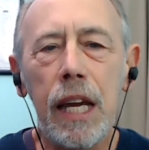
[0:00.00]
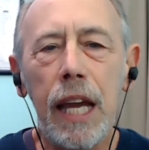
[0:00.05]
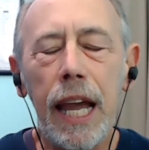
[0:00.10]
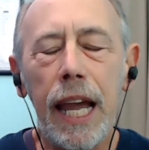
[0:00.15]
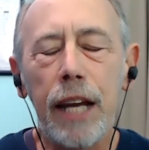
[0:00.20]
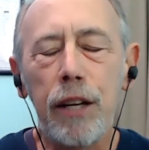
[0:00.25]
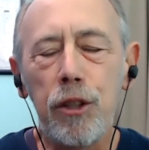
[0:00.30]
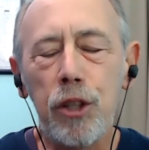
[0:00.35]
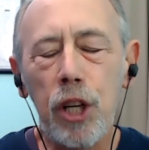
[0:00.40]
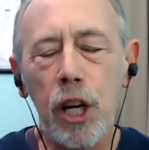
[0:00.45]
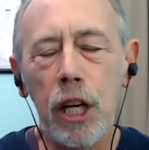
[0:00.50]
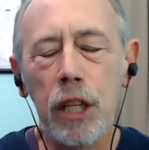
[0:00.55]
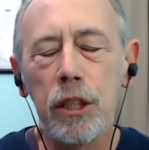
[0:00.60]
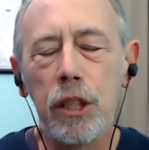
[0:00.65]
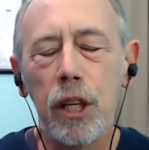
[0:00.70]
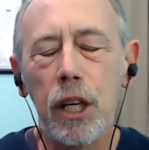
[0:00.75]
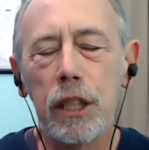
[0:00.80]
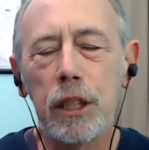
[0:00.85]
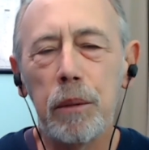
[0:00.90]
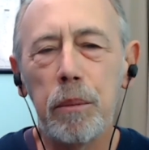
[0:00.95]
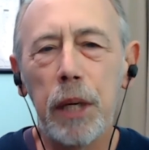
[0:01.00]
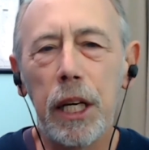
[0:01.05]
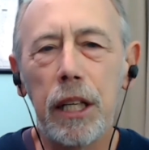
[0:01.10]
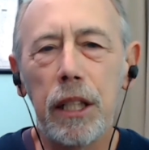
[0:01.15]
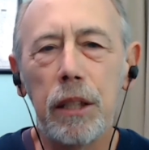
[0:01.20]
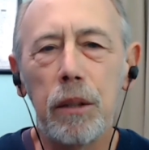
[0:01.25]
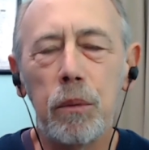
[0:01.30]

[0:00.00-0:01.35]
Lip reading: and John talked about it